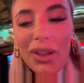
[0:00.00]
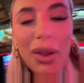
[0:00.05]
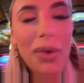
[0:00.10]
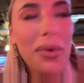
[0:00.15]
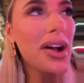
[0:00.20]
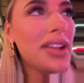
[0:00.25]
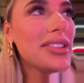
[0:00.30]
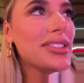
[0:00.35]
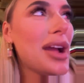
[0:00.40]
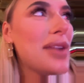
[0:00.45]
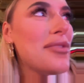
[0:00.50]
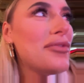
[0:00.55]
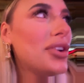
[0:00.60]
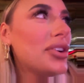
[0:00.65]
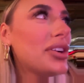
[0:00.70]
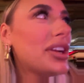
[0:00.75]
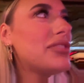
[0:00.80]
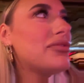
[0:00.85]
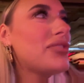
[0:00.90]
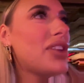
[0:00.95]
Whilst I'm
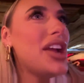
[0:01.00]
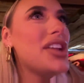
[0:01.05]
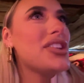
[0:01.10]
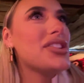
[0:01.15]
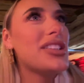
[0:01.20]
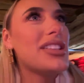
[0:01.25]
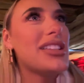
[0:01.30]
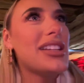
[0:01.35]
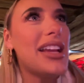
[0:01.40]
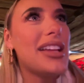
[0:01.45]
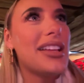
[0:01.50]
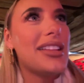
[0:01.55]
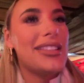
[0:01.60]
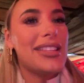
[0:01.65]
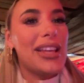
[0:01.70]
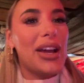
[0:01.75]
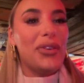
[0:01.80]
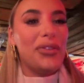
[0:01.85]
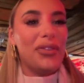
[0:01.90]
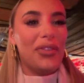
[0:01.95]
vlogging, Ryan's just taking
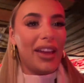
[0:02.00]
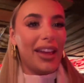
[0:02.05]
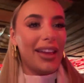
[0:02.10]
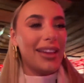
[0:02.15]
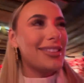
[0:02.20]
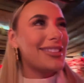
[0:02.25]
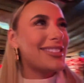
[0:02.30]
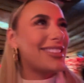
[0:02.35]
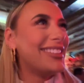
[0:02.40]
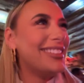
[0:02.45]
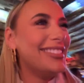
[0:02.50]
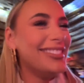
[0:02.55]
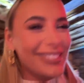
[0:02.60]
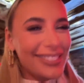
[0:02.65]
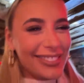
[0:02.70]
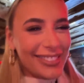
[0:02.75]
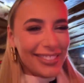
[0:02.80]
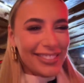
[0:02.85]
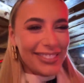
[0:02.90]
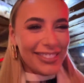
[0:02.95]
selfies.
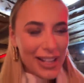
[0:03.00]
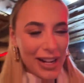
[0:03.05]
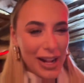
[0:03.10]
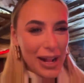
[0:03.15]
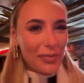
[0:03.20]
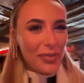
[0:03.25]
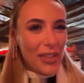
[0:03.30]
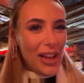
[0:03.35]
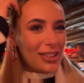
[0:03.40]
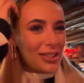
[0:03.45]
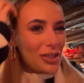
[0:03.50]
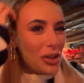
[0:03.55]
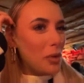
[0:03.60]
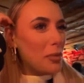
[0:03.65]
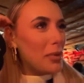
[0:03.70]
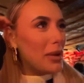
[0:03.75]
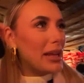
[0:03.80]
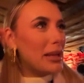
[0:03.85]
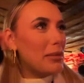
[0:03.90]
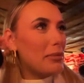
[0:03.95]
That's
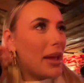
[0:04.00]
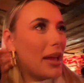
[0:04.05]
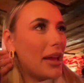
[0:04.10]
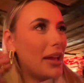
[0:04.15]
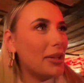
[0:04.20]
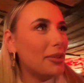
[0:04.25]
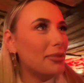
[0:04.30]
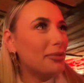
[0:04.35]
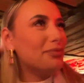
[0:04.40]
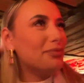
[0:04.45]
normally me.